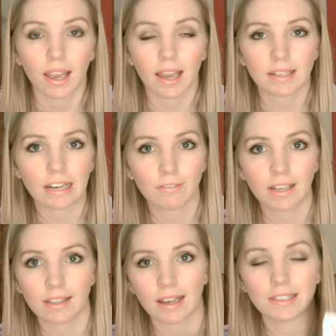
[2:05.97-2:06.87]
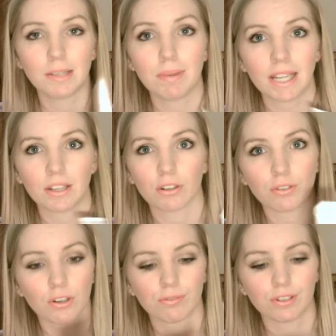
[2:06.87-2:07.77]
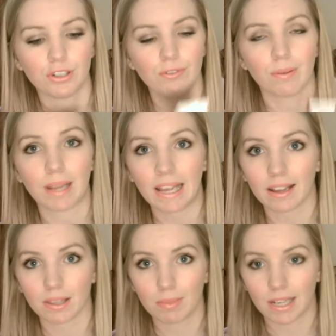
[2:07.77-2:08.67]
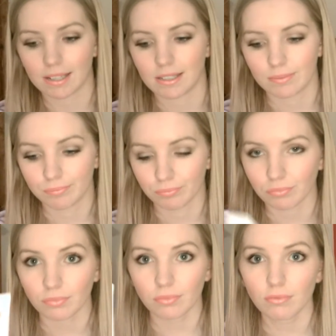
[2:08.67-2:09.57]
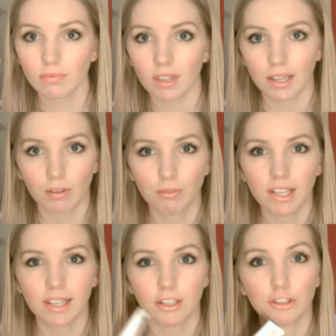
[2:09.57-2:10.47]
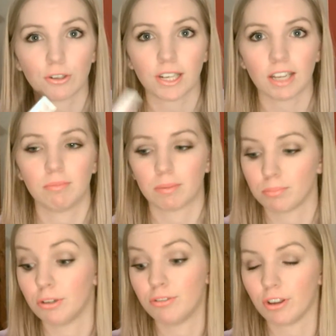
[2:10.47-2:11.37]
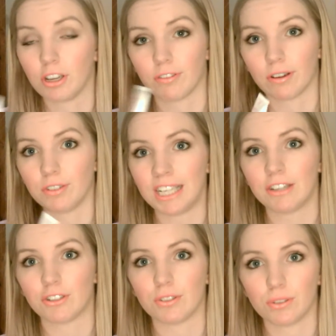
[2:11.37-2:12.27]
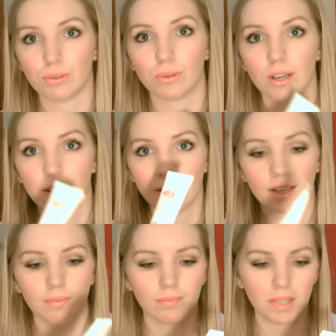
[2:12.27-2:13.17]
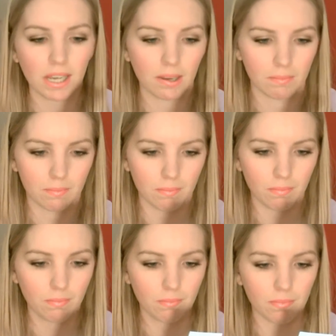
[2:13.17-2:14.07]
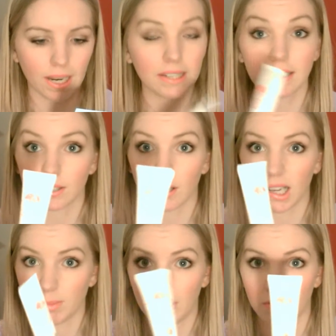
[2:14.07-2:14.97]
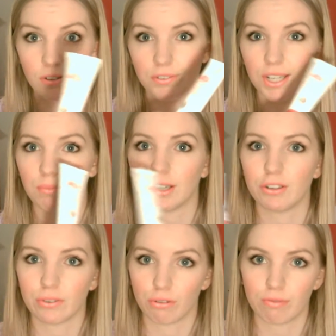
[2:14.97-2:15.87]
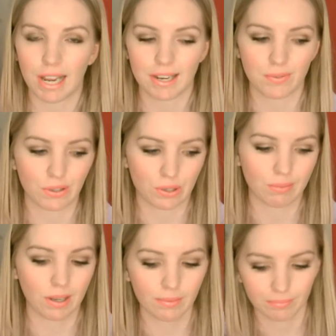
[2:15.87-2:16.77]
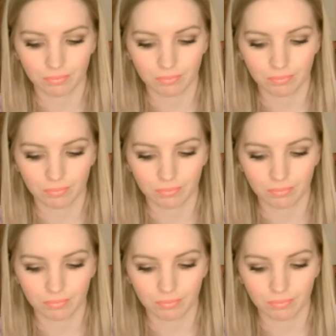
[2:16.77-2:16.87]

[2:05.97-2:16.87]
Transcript: And I find that to be enough coverage for me at the minute. And I'm really enjoying it and I prefer the foundation. So yeah, and it's got SPF 15, which is great for summer.